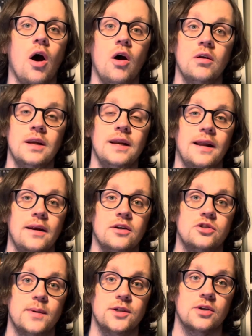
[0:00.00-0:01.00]
On Nintendo
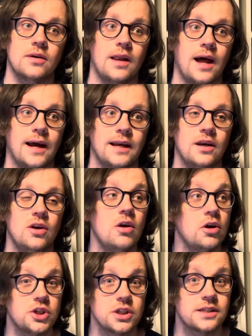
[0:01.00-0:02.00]
Switch Online,
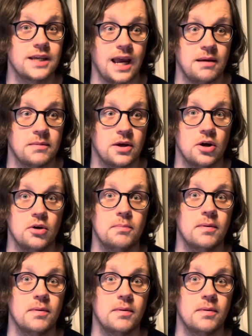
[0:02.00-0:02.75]
not just GameCube,